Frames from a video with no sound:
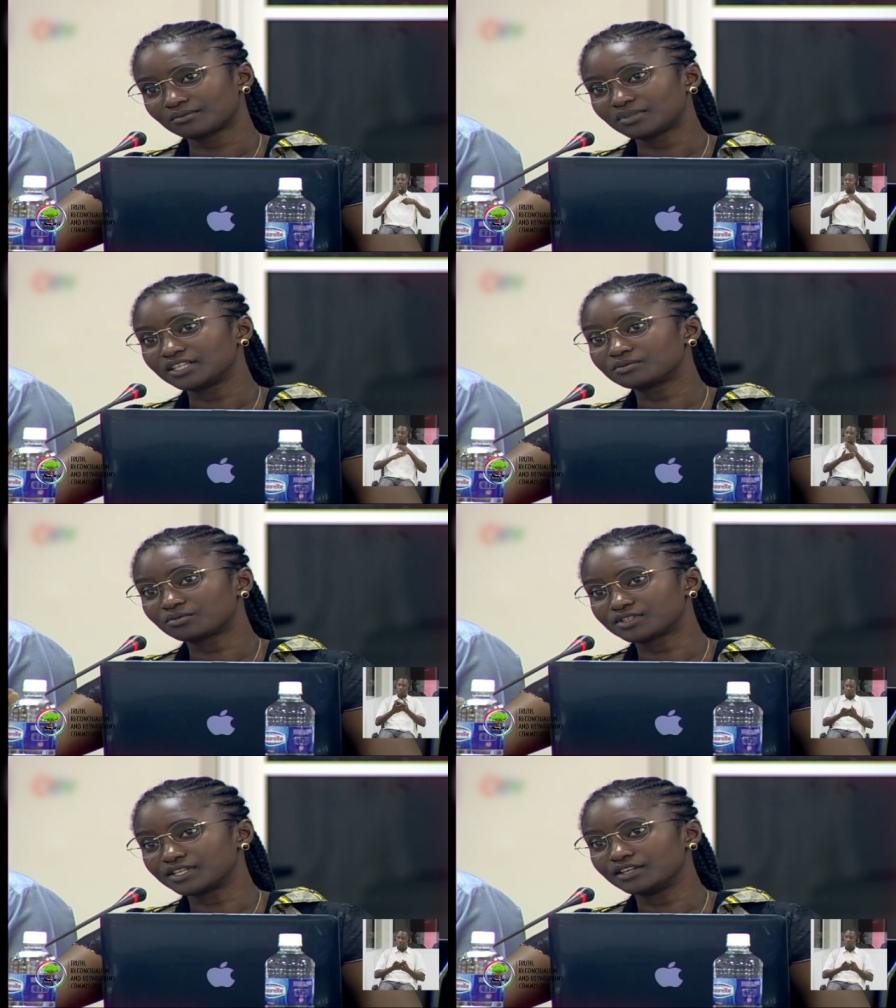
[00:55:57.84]
Please
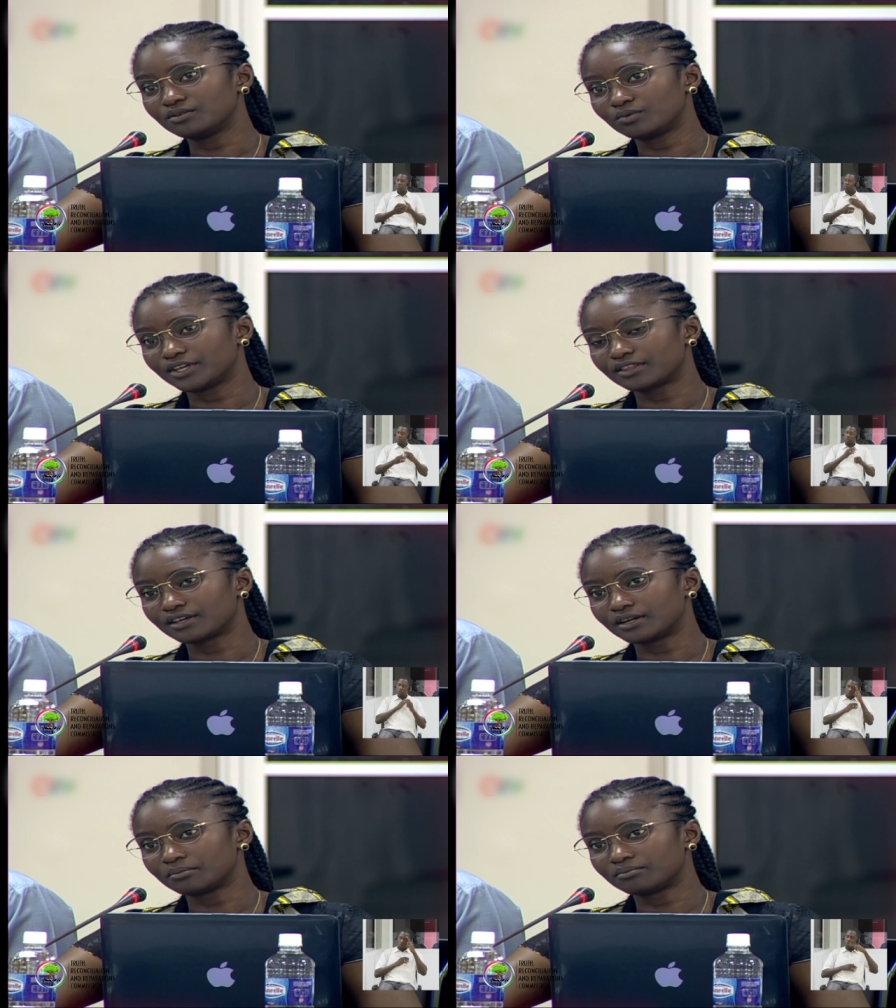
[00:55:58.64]
proceed with
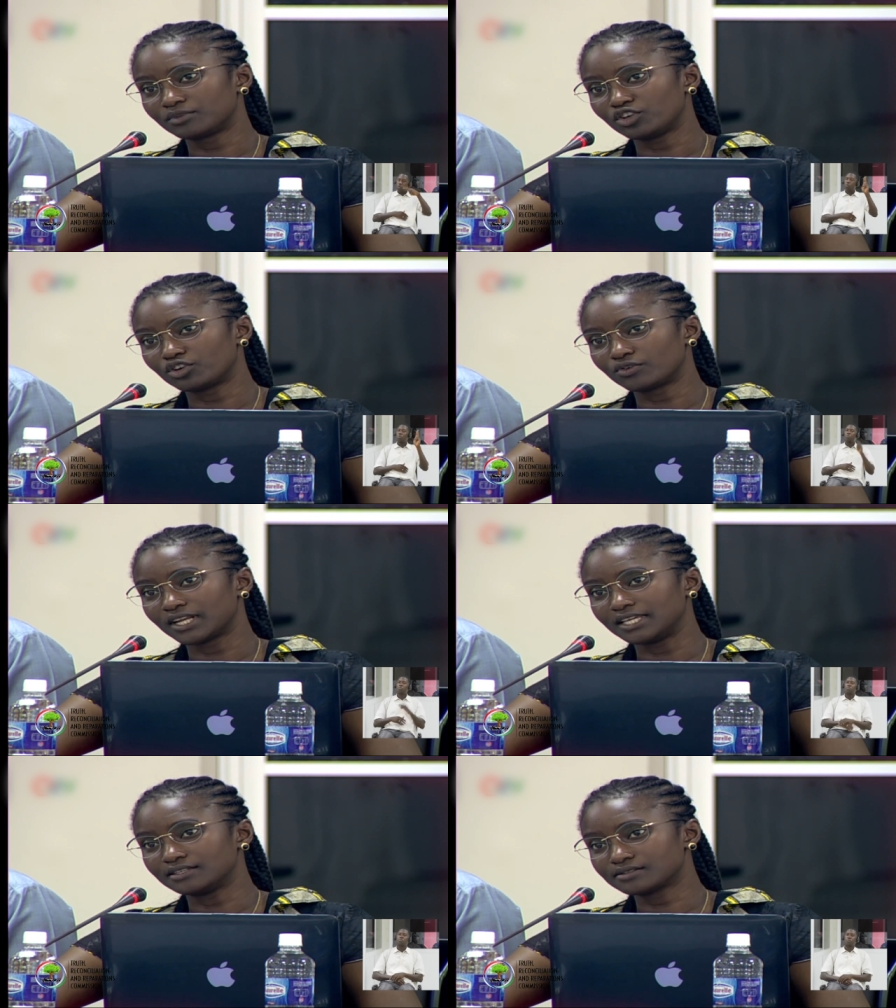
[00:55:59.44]
your
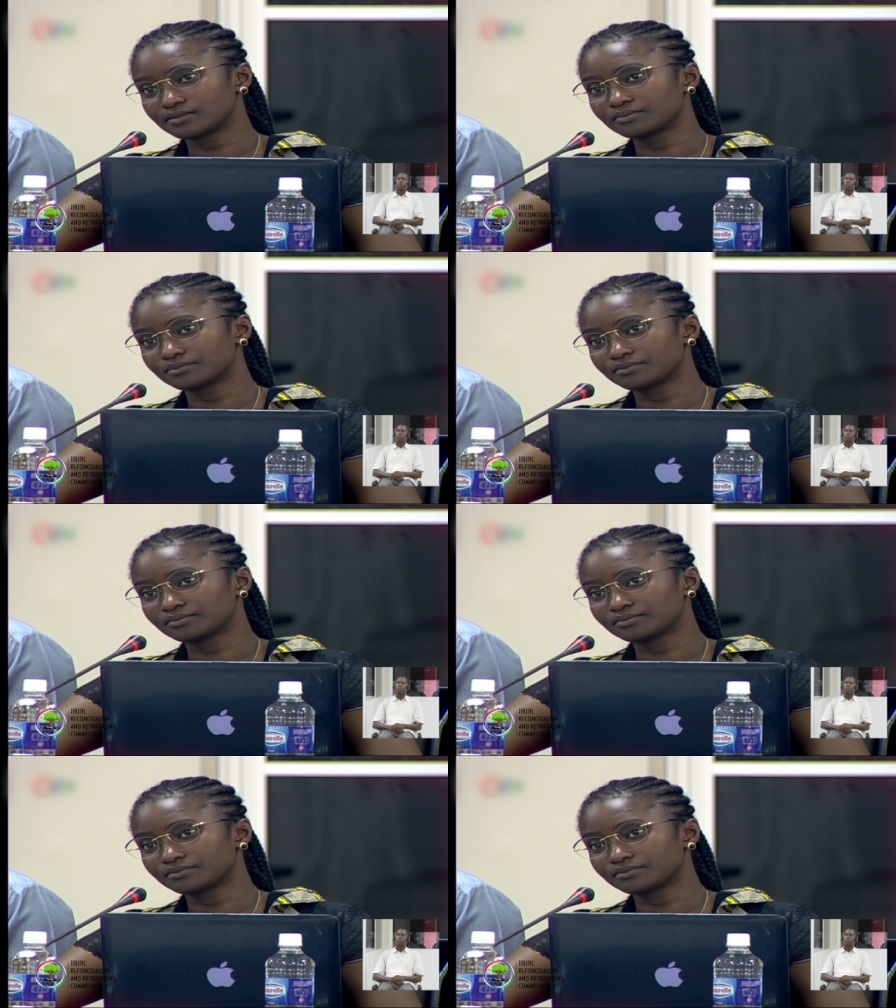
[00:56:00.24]
release.